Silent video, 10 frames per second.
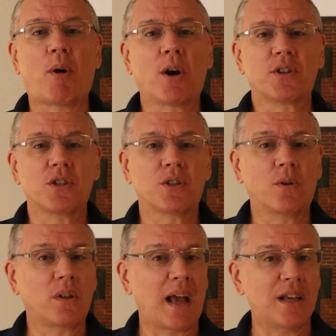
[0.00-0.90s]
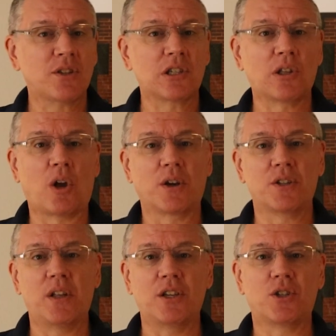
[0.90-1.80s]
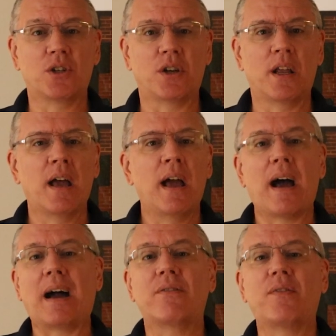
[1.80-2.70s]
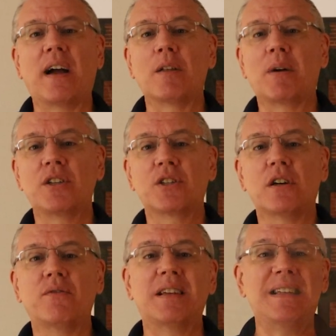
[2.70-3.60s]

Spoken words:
parts just don't last as long as they should. I found myself